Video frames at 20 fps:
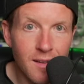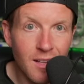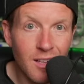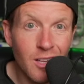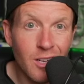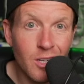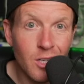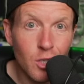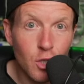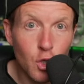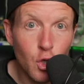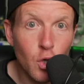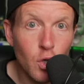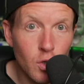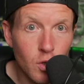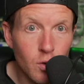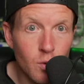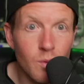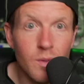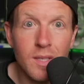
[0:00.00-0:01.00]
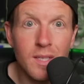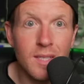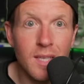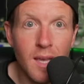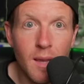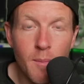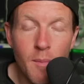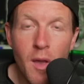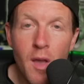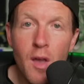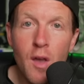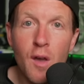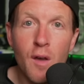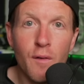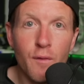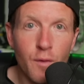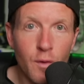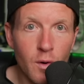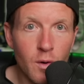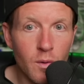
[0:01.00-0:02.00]
Clark could do the same
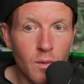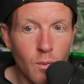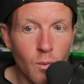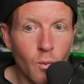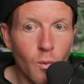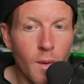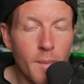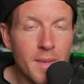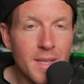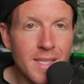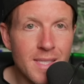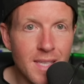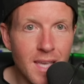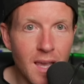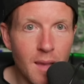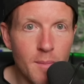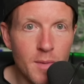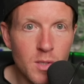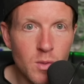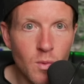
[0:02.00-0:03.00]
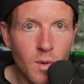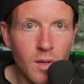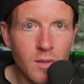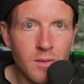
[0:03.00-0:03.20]
for women's game as well.